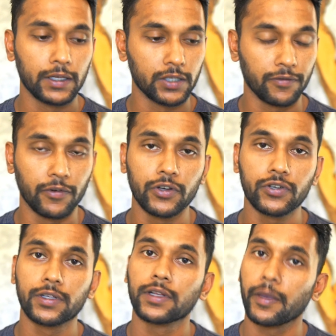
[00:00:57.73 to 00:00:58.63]
So if you're
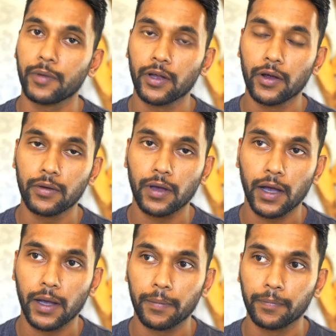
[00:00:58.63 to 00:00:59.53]
interested, let me
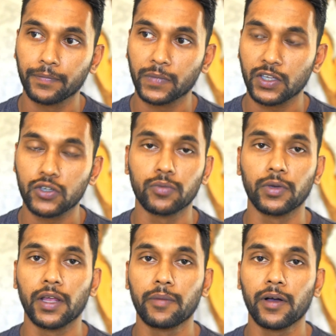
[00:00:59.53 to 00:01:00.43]
know. You shoot
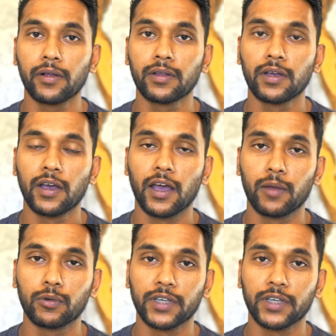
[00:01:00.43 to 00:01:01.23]
me an email and we'll